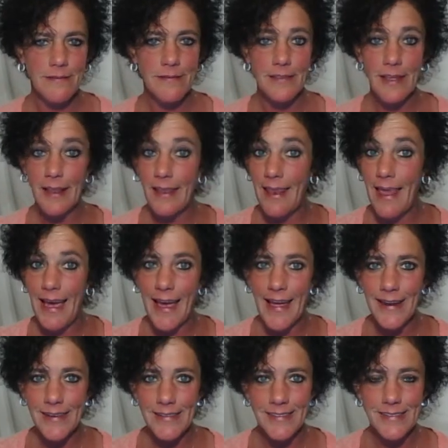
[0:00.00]
the
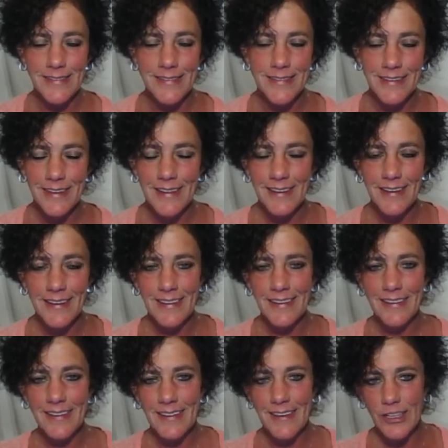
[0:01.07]
light,
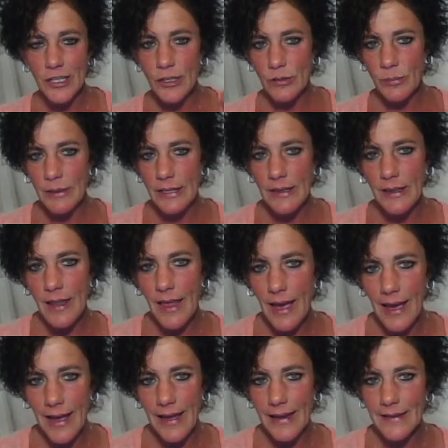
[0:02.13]
a little bit of
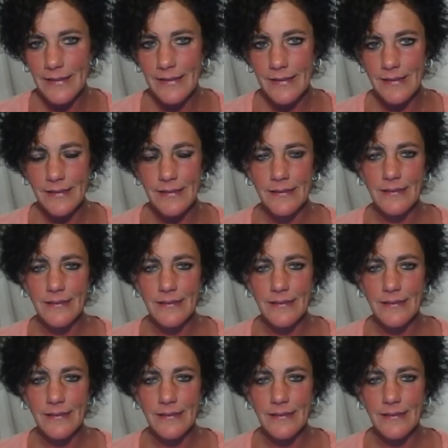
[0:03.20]
light